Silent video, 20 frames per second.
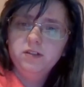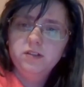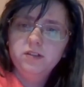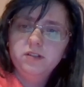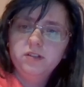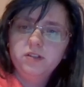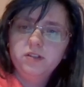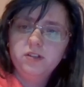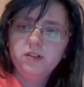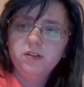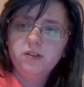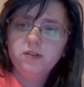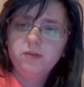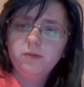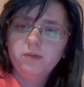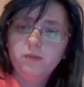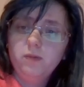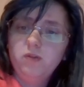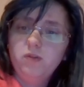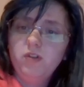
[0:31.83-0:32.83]
So
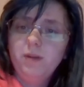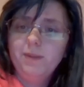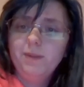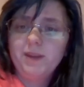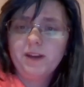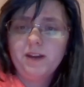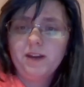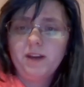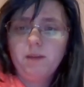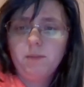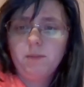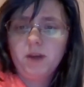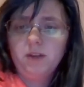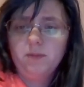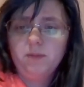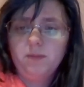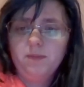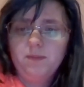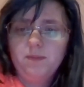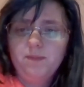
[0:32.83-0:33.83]
dreams and nightmares.
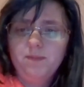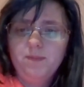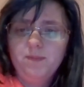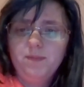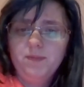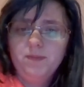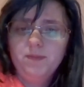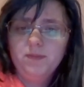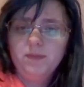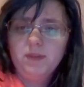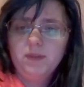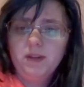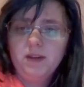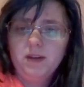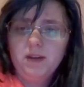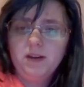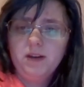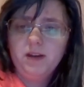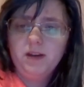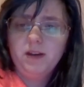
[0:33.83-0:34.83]

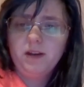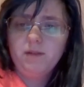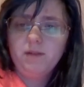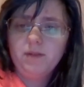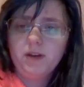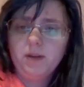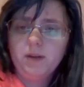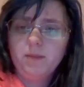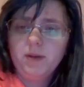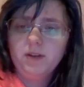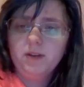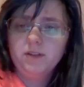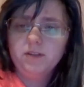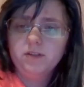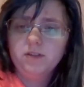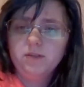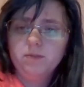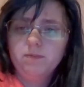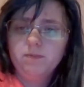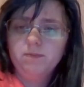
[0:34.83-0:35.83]
I have nightmares
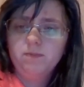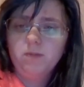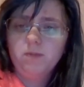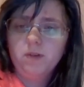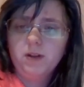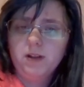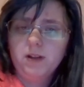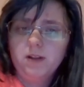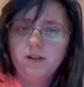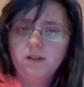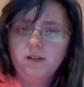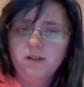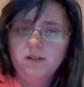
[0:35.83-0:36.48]
as well.